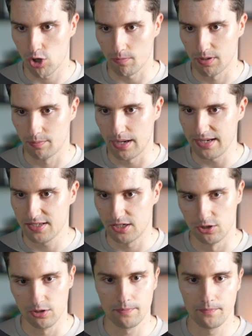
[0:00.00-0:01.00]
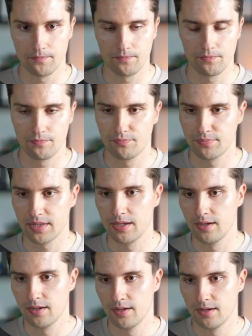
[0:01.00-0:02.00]
copy paste here,
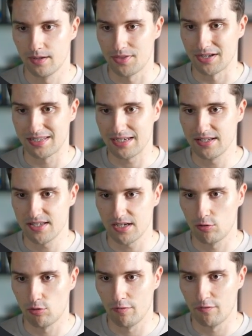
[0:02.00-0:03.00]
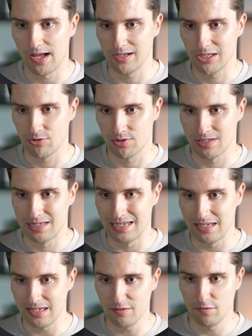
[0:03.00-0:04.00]
that is inside our values
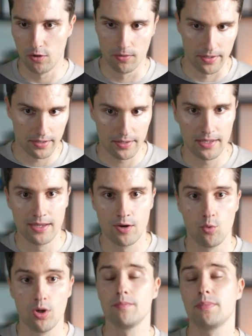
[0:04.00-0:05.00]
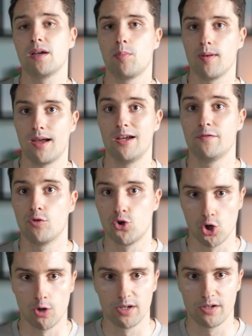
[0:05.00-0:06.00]
DE folder, will be applied for
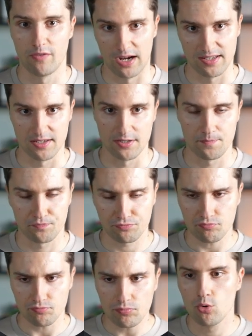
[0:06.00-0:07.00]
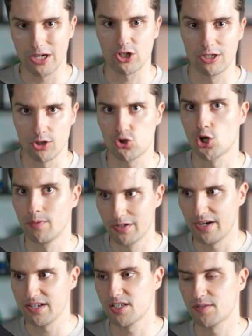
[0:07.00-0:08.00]
German devices. Well, actually not German
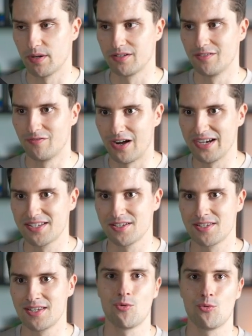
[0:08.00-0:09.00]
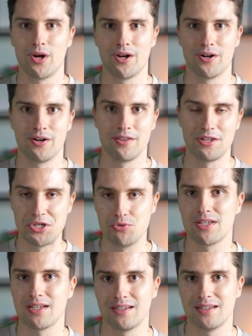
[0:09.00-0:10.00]
devices, but devices where the
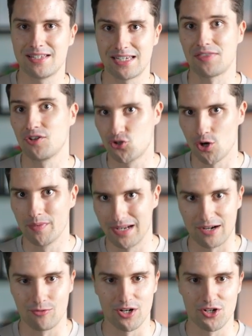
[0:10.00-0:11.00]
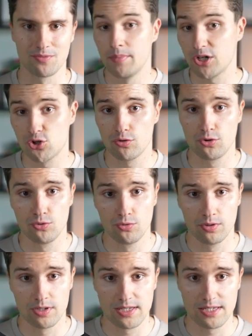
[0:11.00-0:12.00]
user set the German language. Make sure
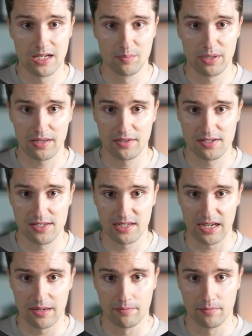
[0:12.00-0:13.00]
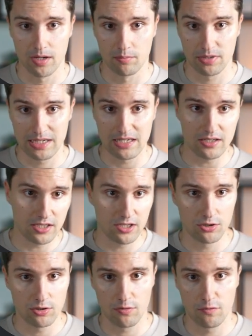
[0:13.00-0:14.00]
to still pick the same key
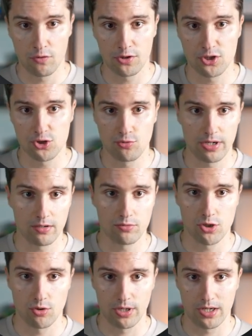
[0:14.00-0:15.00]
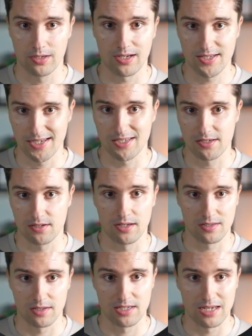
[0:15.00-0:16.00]
here for the string so we can access it
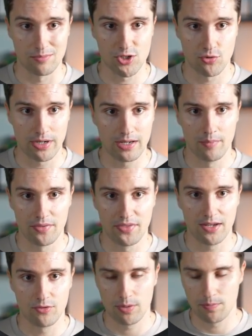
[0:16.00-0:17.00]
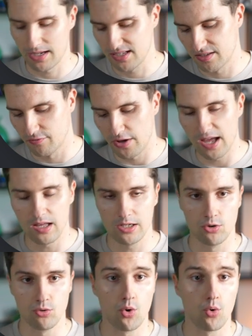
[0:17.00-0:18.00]
as the same string, but then replace the
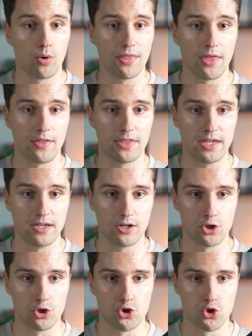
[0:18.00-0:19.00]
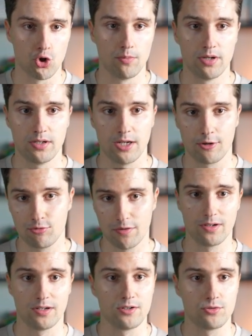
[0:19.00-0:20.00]
value with the German
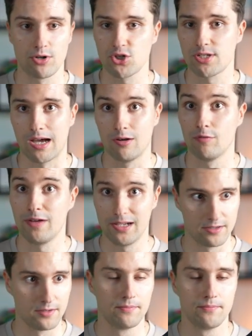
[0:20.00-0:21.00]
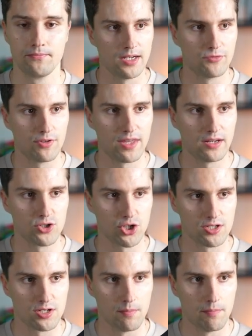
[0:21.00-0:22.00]
equivalent, which is Hallo Welt. And if we then
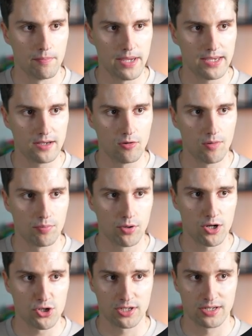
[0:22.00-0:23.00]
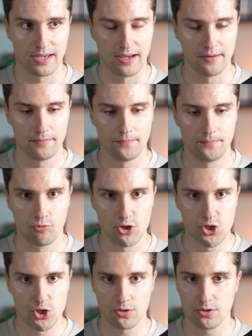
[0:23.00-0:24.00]
just make our project again, we
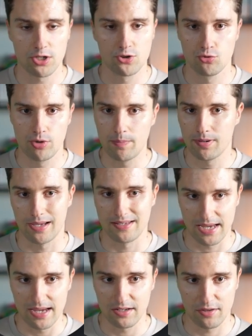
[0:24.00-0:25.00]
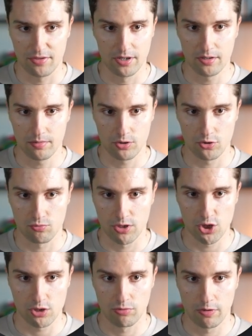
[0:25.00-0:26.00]
shouldn't need to replace anything because we
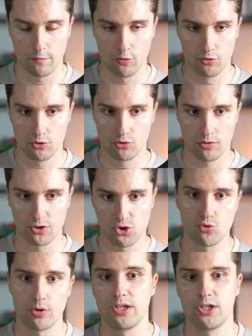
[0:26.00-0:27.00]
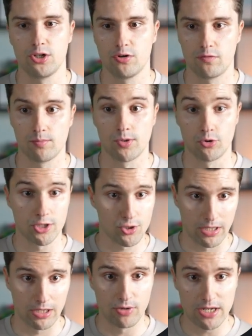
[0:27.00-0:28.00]
just refer to the string here from our
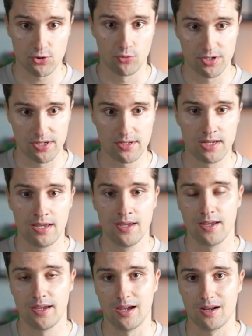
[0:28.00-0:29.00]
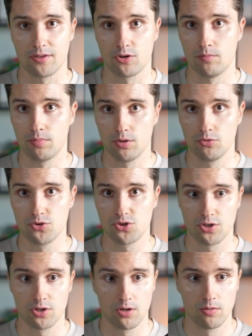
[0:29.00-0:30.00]
string resources, and the
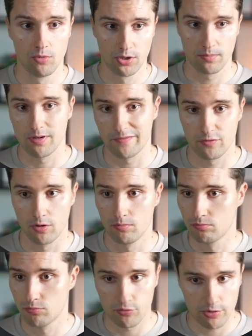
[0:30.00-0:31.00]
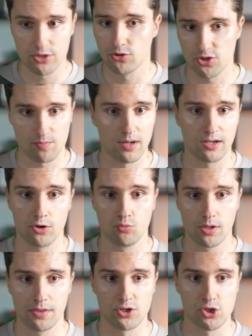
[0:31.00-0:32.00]
Compose Multiplatform Resources plugin
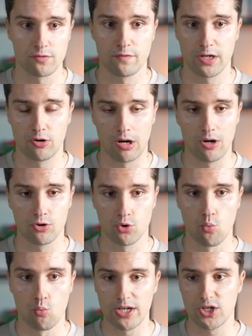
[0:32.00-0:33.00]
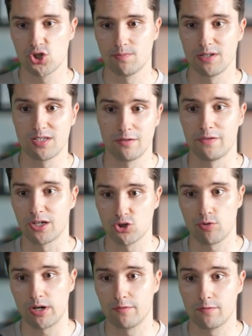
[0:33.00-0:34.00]
will then just figure out which specific
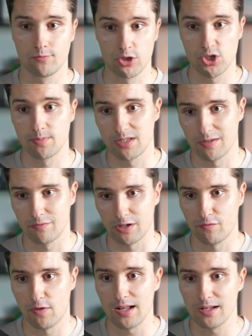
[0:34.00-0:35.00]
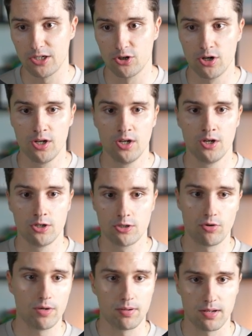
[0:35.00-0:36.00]
string from which specific file here
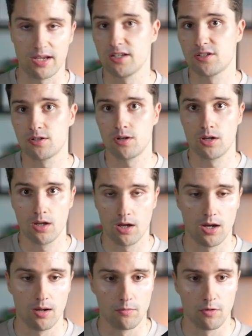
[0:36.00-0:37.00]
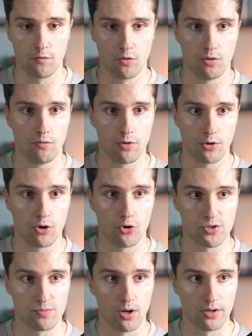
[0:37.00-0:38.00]
to replace for the
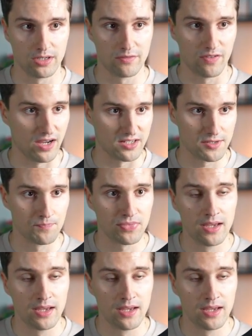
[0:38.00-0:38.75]
corresponding device.